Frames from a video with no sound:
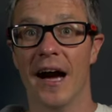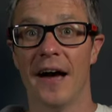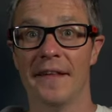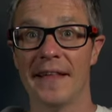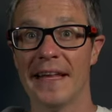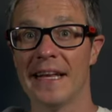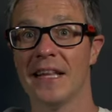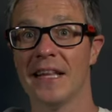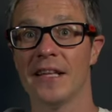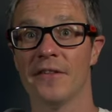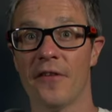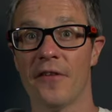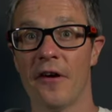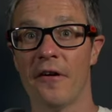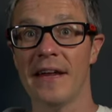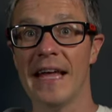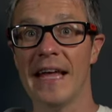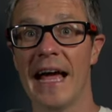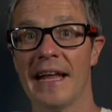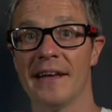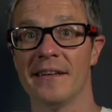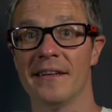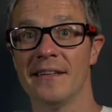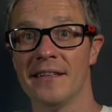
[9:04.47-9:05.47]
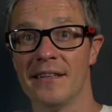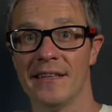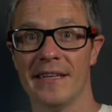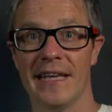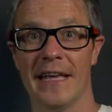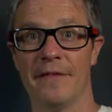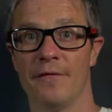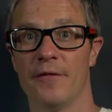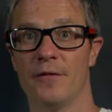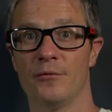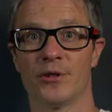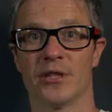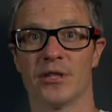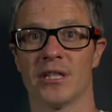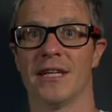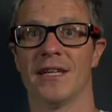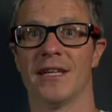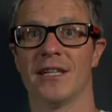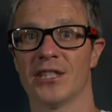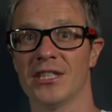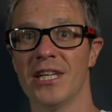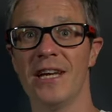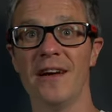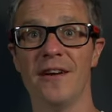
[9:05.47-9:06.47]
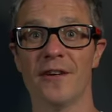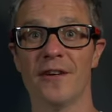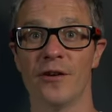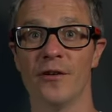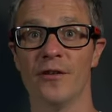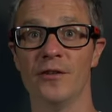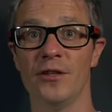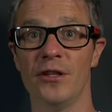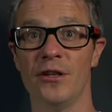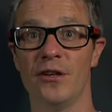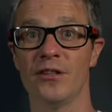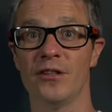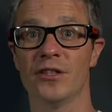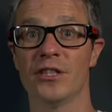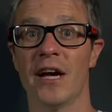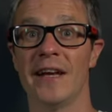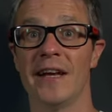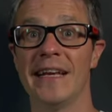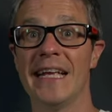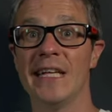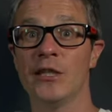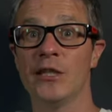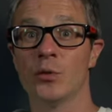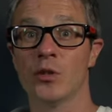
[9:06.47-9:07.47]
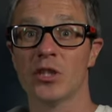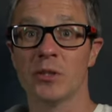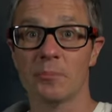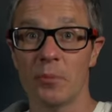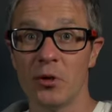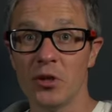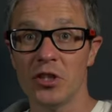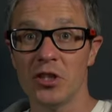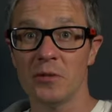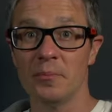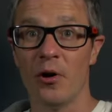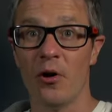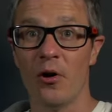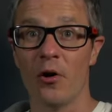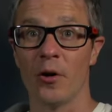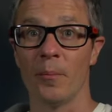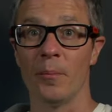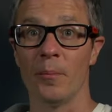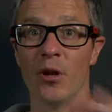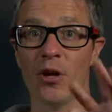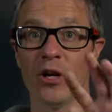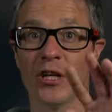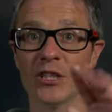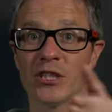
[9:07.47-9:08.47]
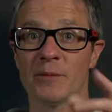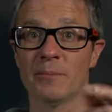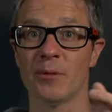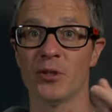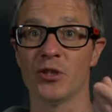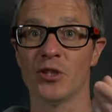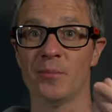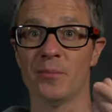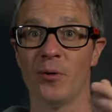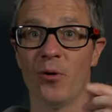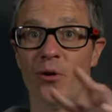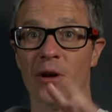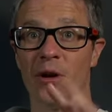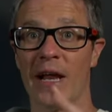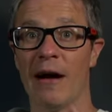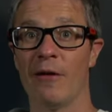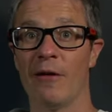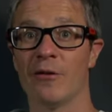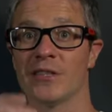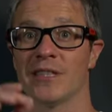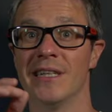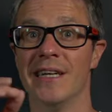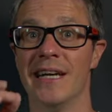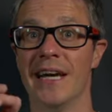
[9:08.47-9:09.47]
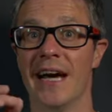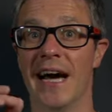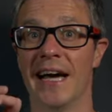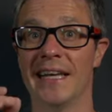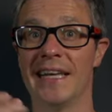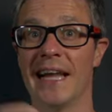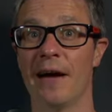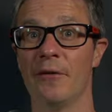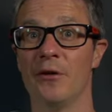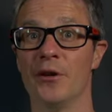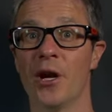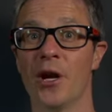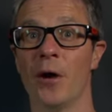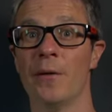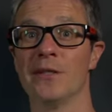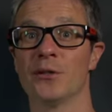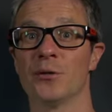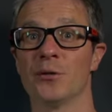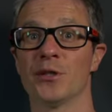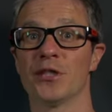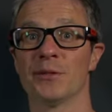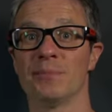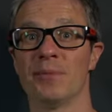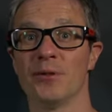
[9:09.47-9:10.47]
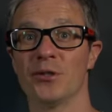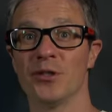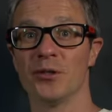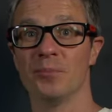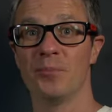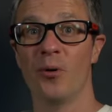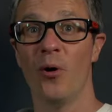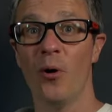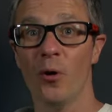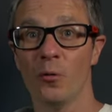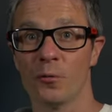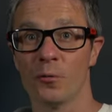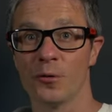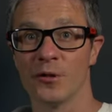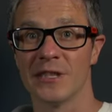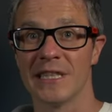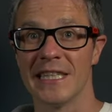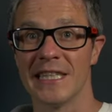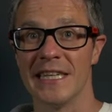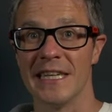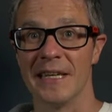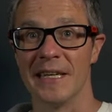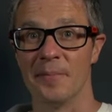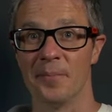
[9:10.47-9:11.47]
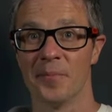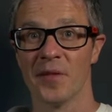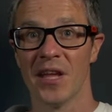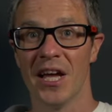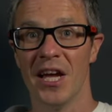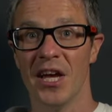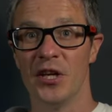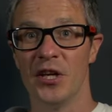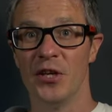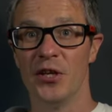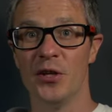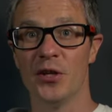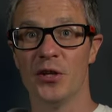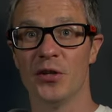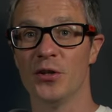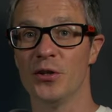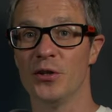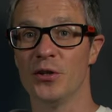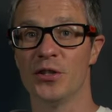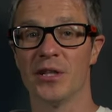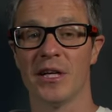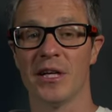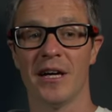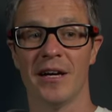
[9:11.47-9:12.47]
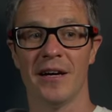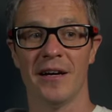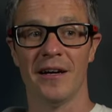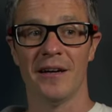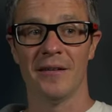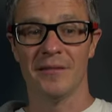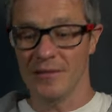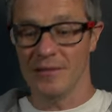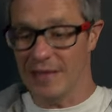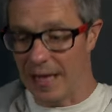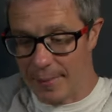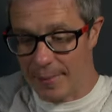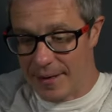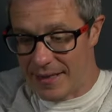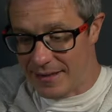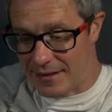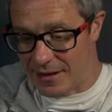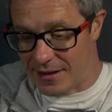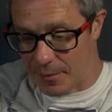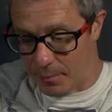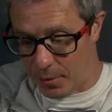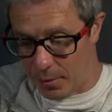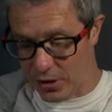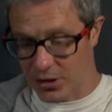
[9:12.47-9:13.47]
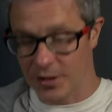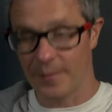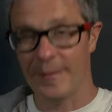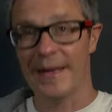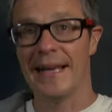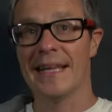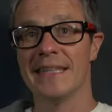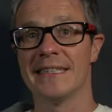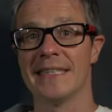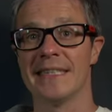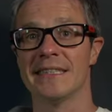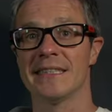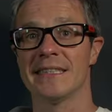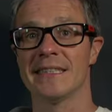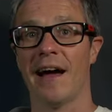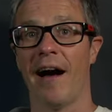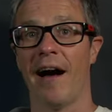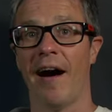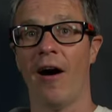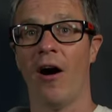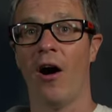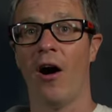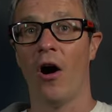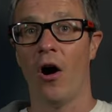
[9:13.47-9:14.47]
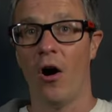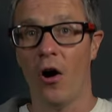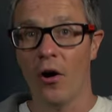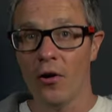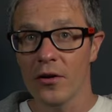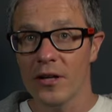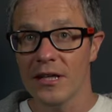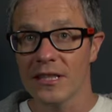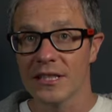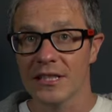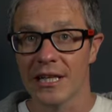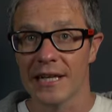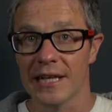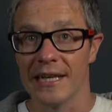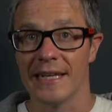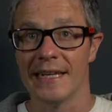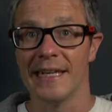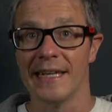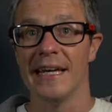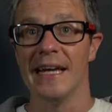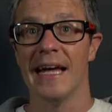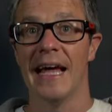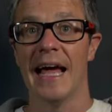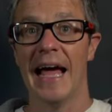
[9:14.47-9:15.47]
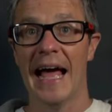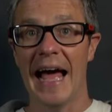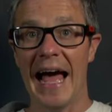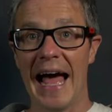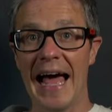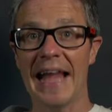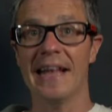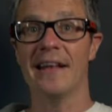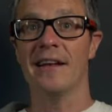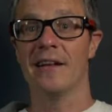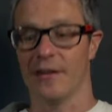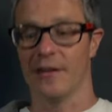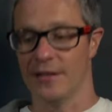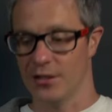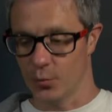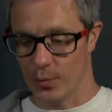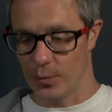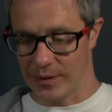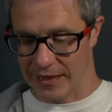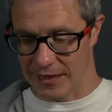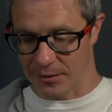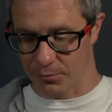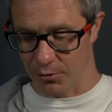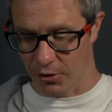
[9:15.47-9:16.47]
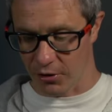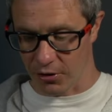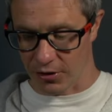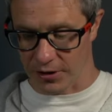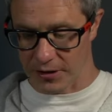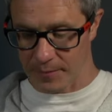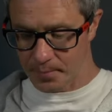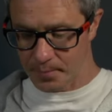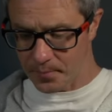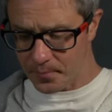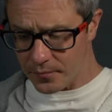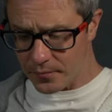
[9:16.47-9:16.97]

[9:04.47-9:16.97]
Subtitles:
And then at the very end, if it was a circle, you could turn it into a sponge ball, pluck a sponge ball out, and now you go into a sponge ball routine. You could, I mean, the possibilities are honestly endless with this product.